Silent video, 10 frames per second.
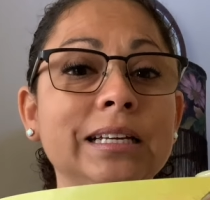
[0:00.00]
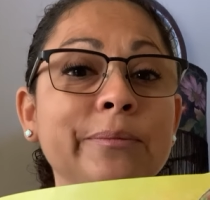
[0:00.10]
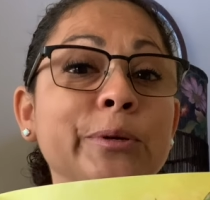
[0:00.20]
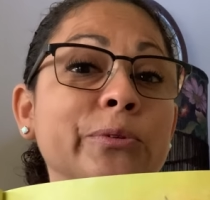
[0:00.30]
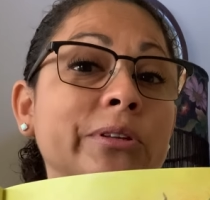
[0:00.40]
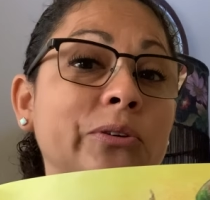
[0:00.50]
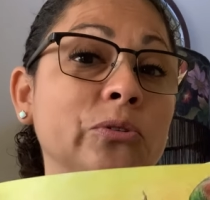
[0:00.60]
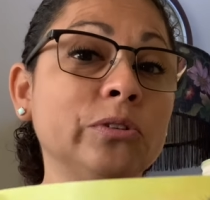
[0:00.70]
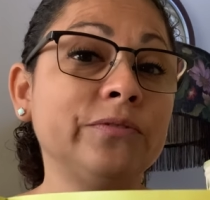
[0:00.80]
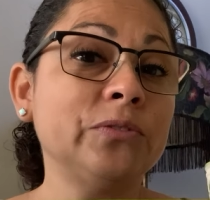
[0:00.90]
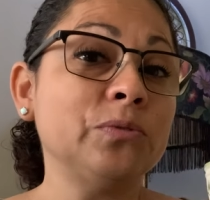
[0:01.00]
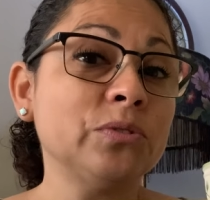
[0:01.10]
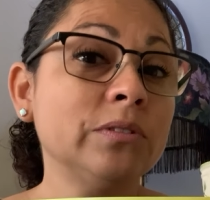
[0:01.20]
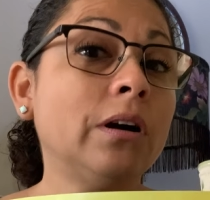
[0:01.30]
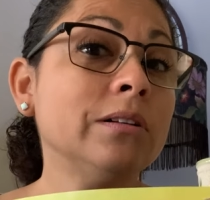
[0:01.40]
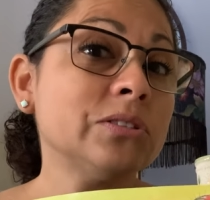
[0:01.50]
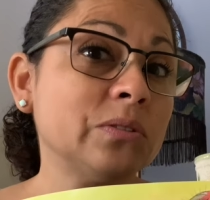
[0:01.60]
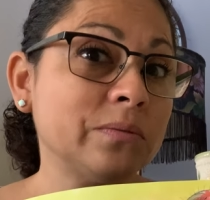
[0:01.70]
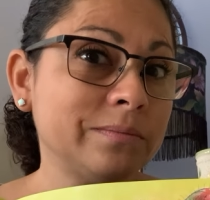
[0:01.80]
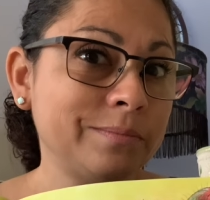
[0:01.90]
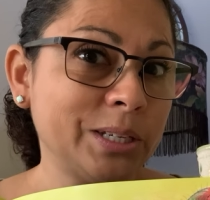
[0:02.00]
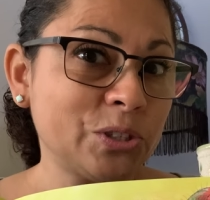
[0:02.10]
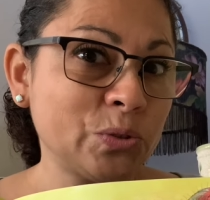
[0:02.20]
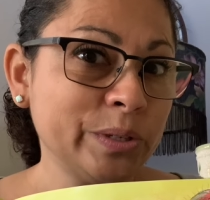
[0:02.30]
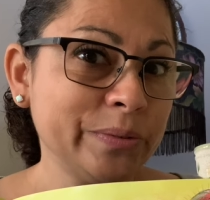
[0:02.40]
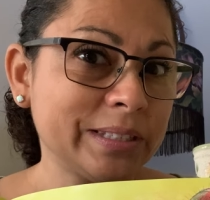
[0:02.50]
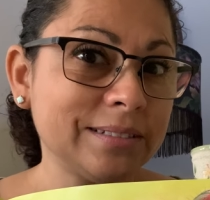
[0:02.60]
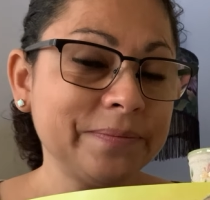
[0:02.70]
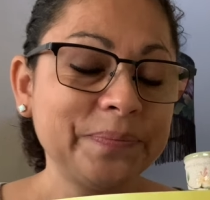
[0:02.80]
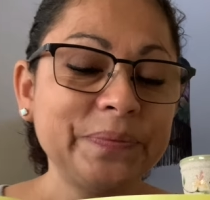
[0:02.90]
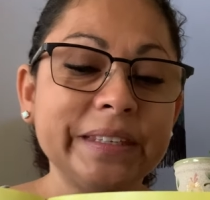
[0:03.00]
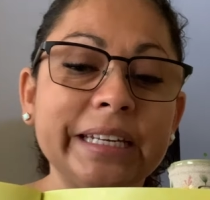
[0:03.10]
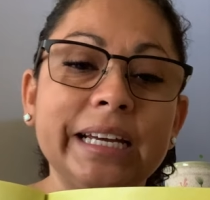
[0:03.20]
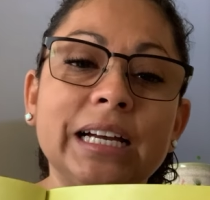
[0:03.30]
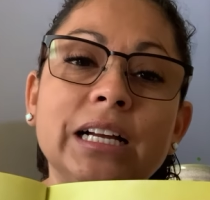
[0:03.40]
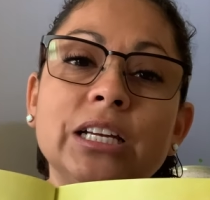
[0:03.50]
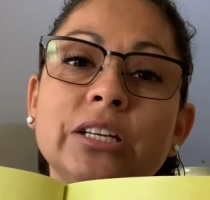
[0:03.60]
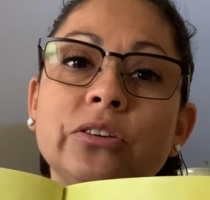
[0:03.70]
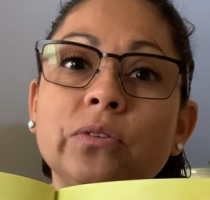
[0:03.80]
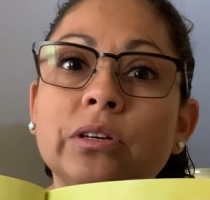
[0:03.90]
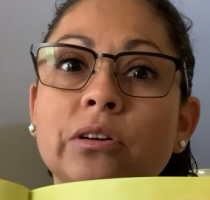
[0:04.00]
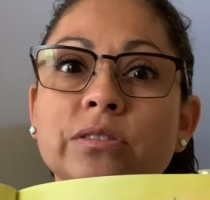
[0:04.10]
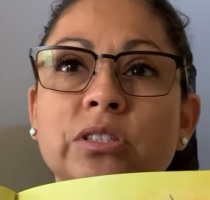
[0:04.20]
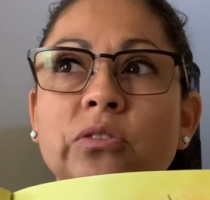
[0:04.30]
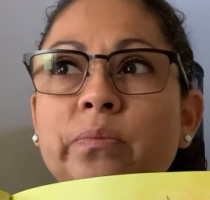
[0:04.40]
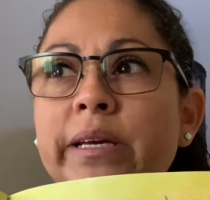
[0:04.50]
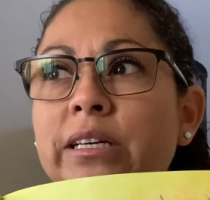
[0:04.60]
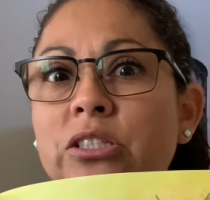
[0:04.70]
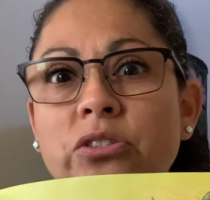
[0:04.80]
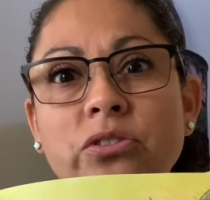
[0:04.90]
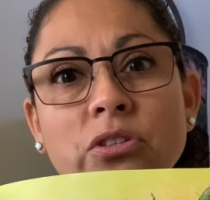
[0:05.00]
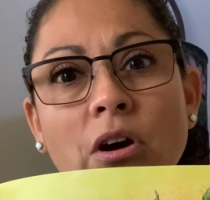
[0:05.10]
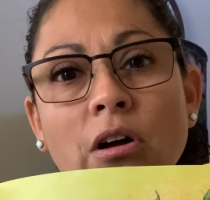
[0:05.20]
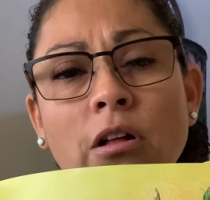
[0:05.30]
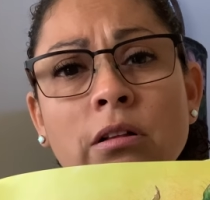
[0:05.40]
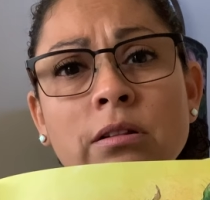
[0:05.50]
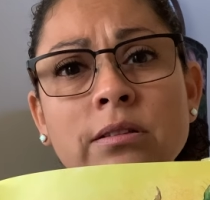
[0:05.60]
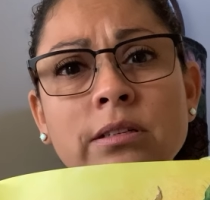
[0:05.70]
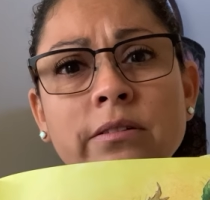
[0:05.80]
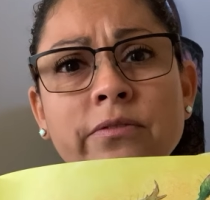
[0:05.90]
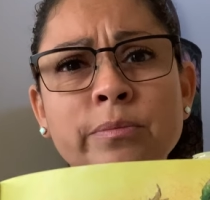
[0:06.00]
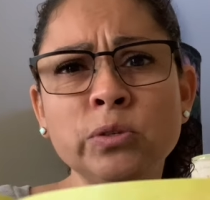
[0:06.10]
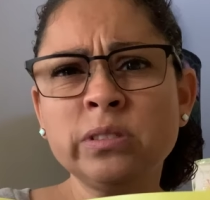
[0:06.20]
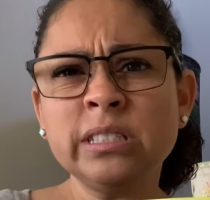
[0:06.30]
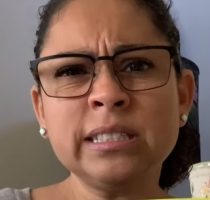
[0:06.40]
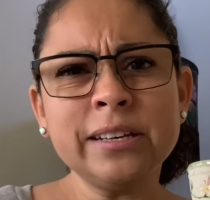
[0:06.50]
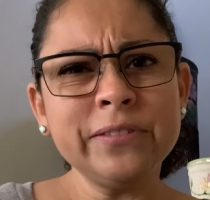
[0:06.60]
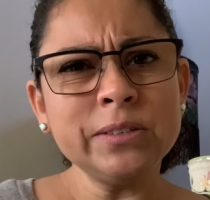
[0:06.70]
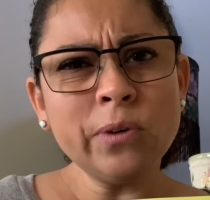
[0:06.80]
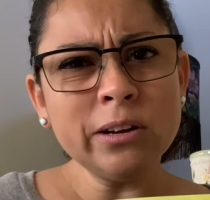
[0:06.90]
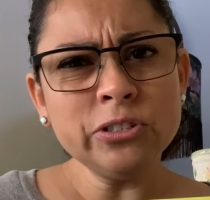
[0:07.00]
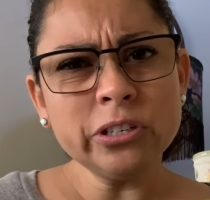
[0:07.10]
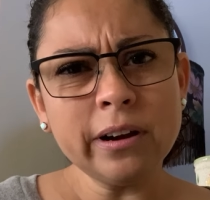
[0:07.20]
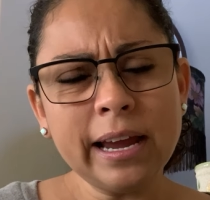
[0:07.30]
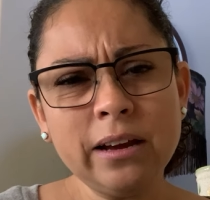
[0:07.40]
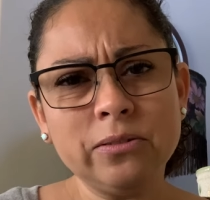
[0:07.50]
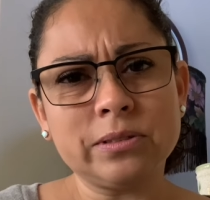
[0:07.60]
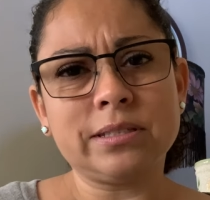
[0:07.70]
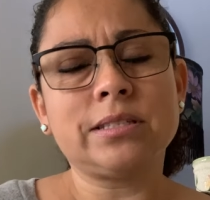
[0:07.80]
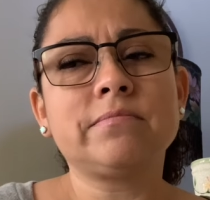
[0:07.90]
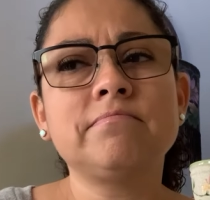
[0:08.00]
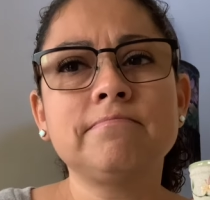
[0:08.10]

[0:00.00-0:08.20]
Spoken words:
It'd be really cool if you also make a story with it. You can also make a doll from using stuff around your house.